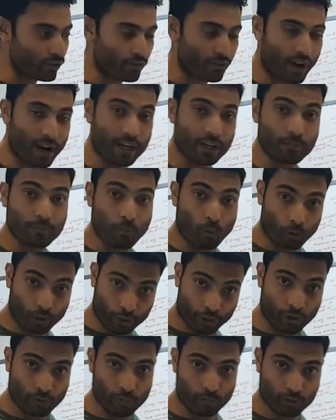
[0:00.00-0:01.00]
the right
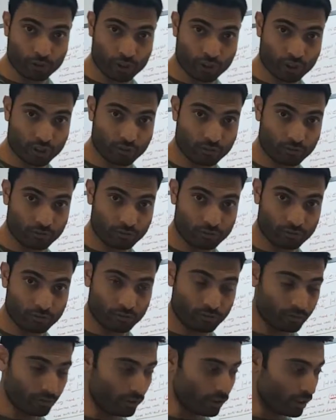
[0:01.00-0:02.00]
body composition,
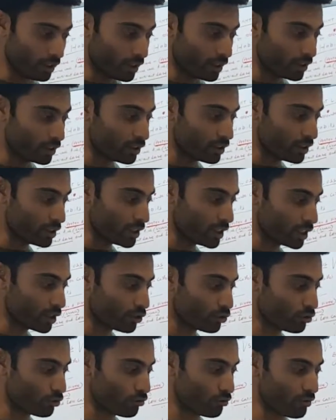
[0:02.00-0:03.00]
you
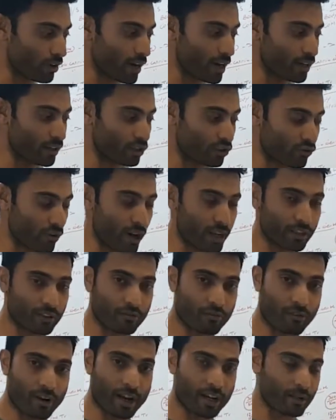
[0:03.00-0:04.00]
need to strike
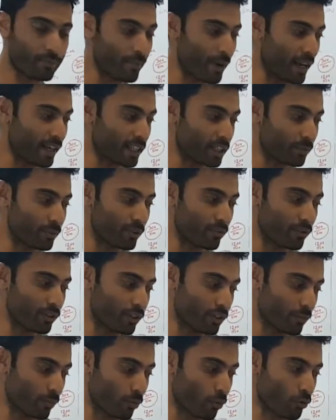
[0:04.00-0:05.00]
the right balance
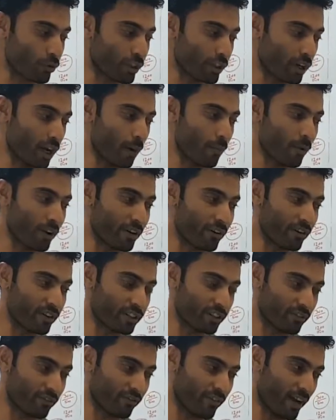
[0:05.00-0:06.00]
between your protein,
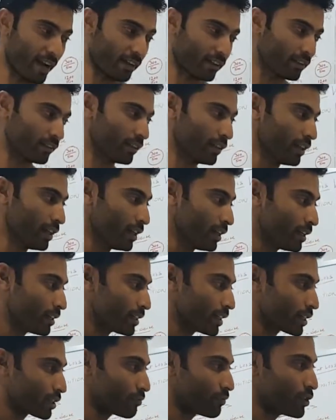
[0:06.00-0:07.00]
carbohydrates, and fat.
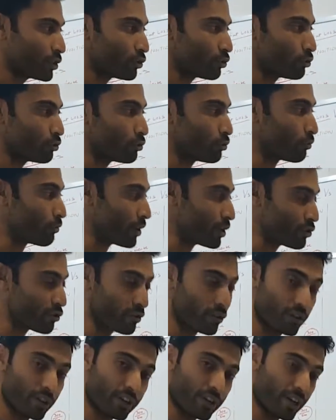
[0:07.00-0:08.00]
Yes, when
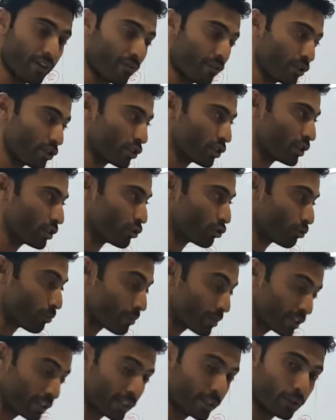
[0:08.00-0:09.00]
you're in the deficit,
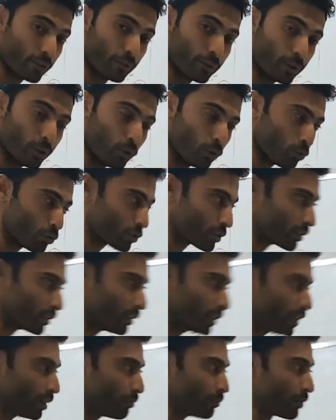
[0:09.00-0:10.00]
you lose.
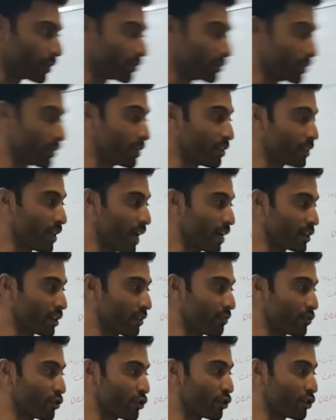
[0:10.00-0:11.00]
But in that
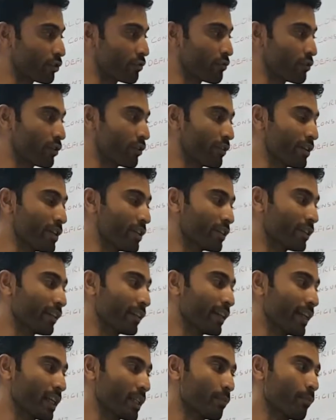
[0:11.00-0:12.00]
deficit, if you're
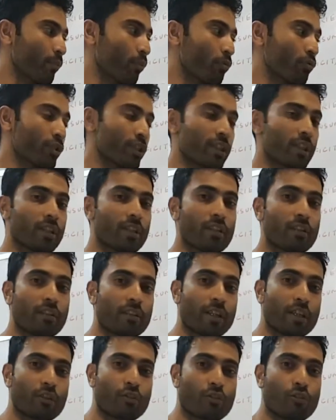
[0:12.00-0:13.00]
eating less protein
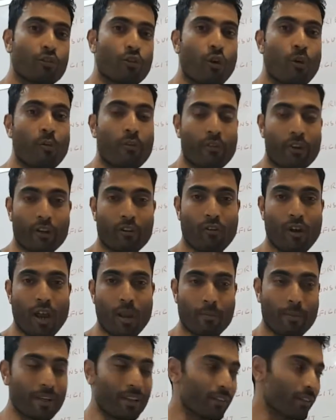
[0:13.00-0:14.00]
than your normal
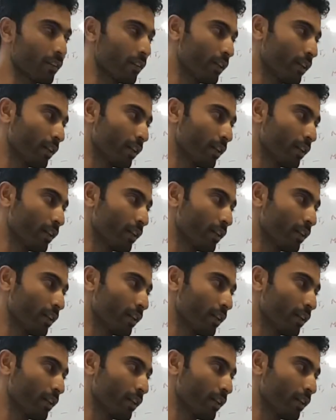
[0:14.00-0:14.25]
requirement,